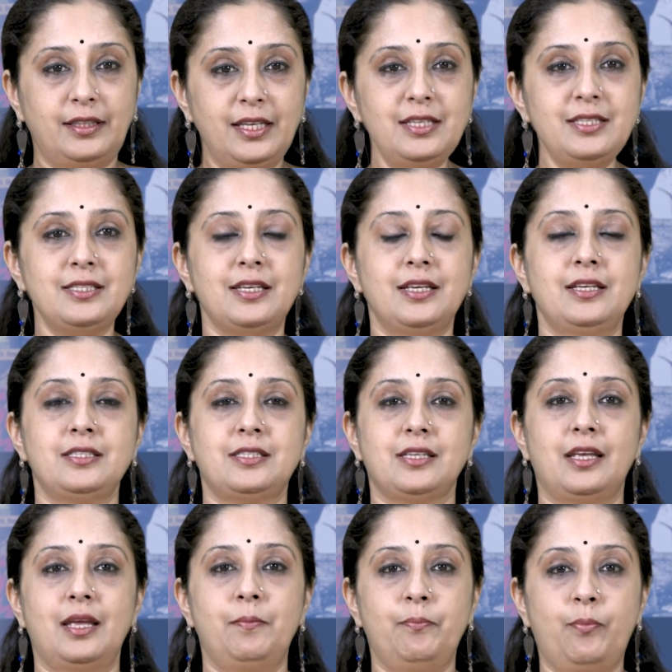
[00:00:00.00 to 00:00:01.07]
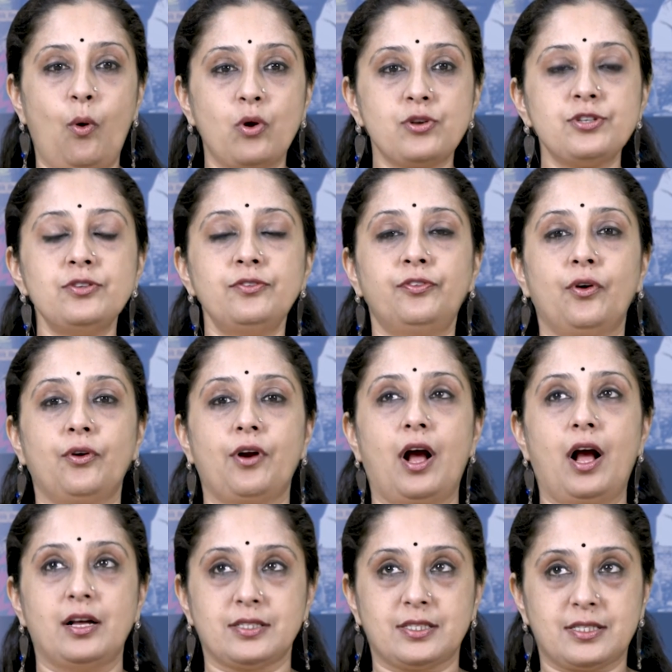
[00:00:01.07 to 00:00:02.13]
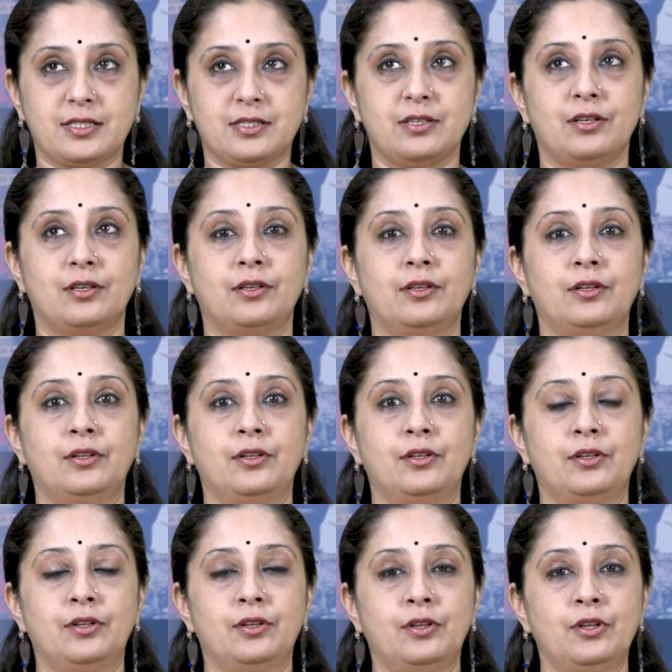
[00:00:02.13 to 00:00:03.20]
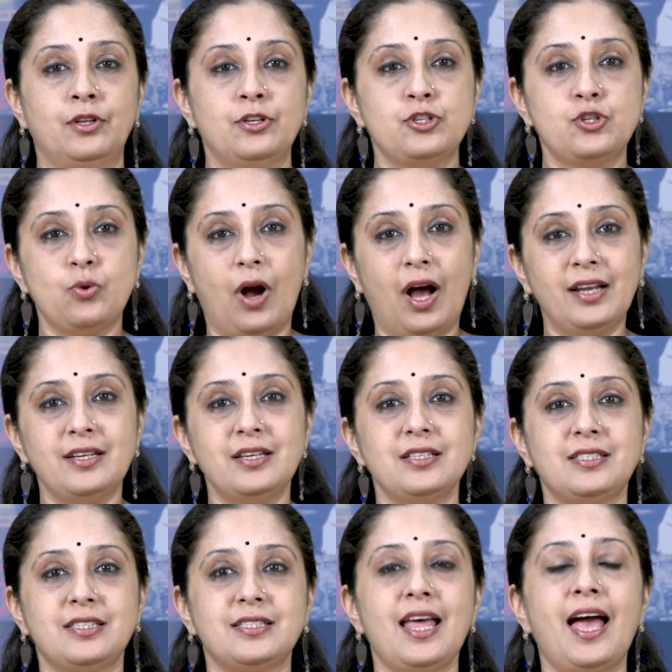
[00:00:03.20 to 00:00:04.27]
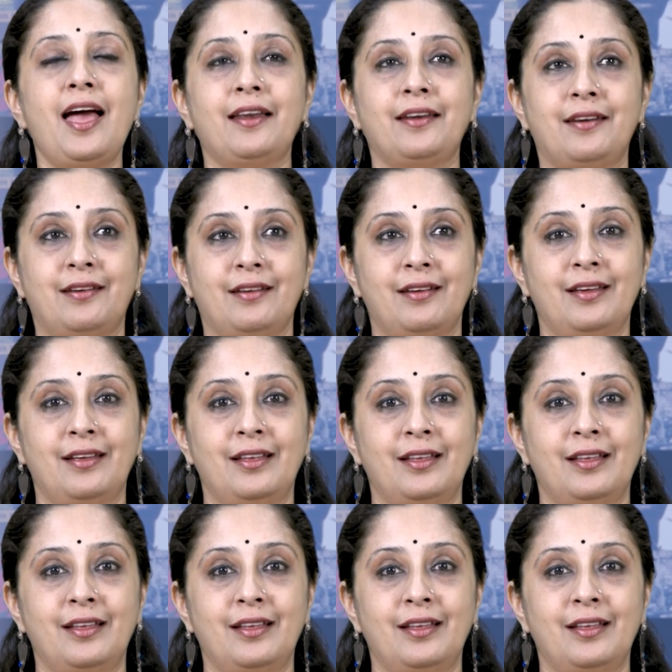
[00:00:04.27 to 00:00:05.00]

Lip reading: This is important for us to understand